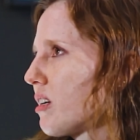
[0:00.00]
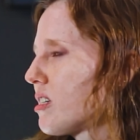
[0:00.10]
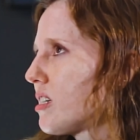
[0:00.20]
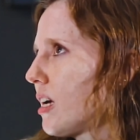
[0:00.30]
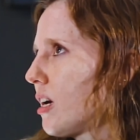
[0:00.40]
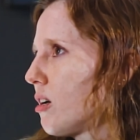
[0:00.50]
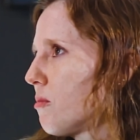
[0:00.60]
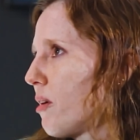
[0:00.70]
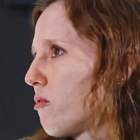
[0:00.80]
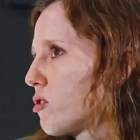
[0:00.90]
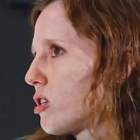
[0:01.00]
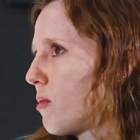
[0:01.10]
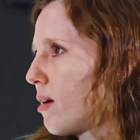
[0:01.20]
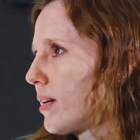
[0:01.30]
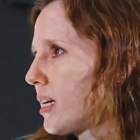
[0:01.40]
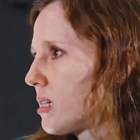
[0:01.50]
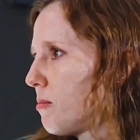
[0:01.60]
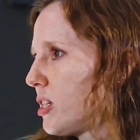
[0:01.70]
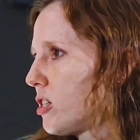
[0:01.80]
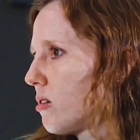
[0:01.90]
so my thoughts around the
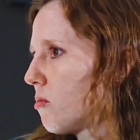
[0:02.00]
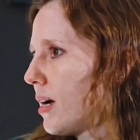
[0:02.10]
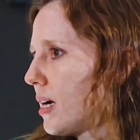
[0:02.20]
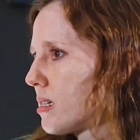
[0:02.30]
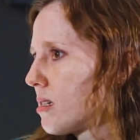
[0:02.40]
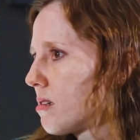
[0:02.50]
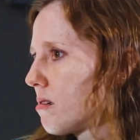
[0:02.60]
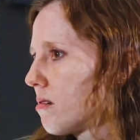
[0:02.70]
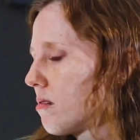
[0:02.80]
exhibition was,